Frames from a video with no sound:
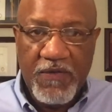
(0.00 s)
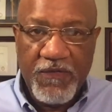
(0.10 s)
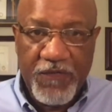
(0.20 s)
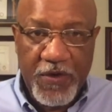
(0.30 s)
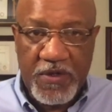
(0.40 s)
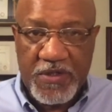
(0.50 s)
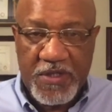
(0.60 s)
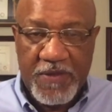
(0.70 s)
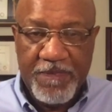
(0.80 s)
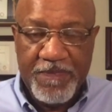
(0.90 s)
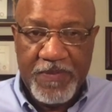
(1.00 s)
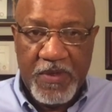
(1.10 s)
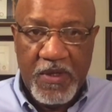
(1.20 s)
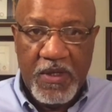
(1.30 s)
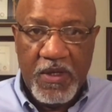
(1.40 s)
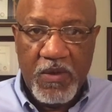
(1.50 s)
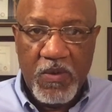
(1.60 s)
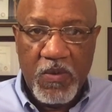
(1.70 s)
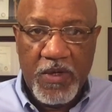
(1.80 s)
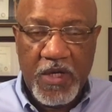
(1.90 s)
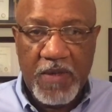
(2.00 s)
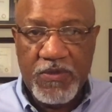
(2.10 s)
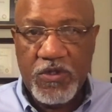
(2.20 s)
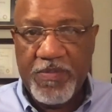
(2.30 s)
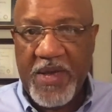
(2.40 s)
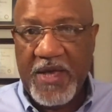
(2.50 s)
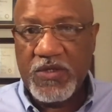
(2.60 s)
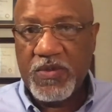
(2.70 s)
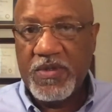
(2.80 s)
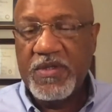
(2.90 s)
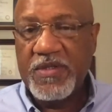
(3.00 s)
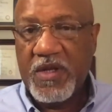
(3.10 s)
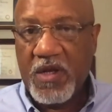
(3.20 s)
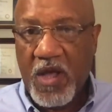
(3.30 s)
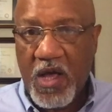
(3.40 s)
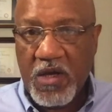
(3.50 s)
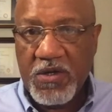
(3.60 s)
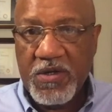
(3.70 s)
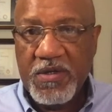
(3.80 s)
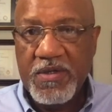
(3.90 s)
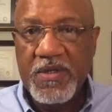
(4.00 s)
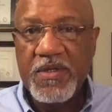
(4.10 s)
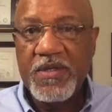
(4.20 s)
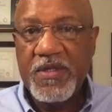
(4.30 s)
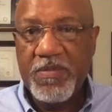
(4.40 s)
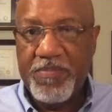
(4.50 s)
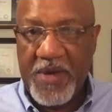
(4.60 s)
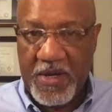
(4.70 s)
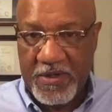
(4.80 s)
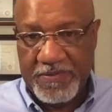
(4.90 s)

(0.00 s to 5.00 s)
First, when it comes to a password, the longer, the better.